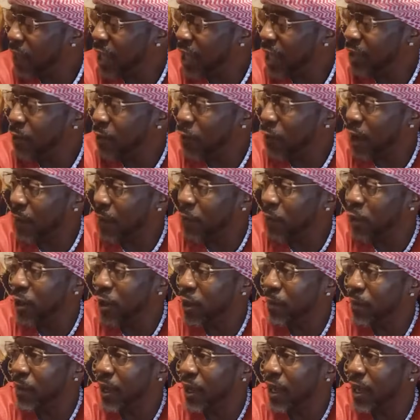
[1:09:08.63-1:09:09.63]
where I'm with,
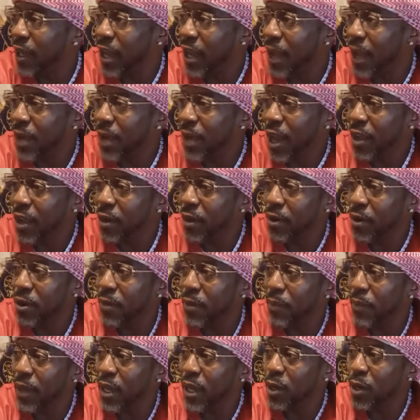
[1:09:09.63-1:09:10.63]
man. I'm not here to
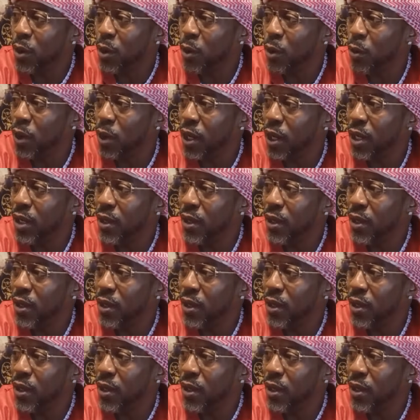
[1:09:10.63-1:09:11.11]
debate no one.